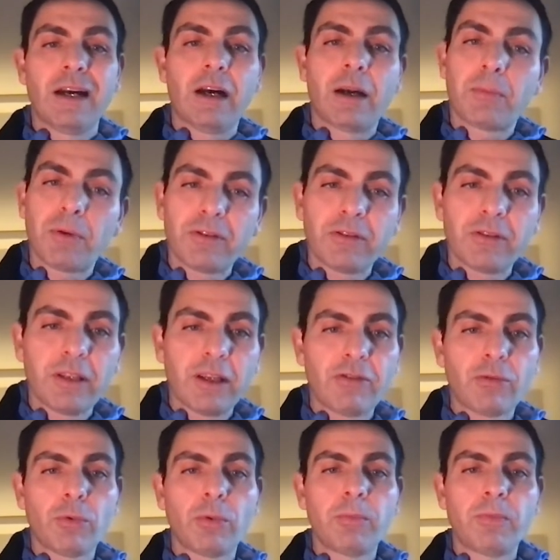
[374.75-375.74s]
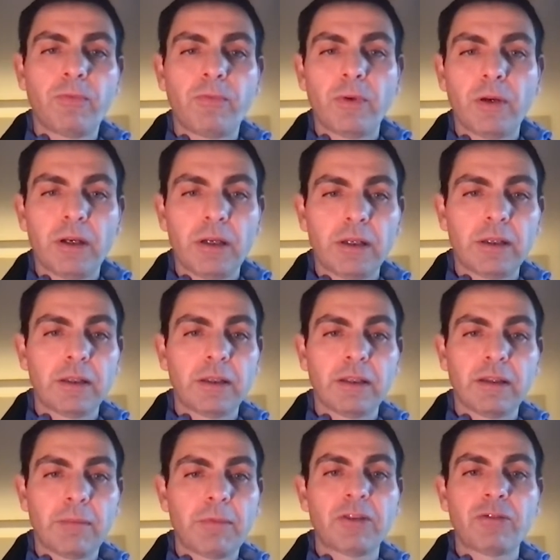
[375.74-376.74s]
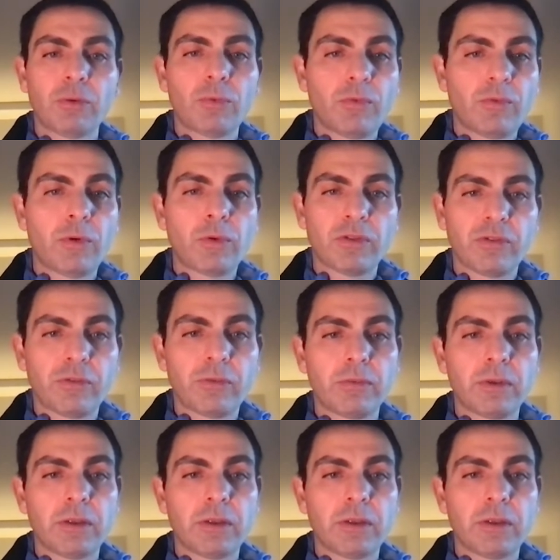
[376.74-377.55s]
Our presentation will, as I mentioned, will focus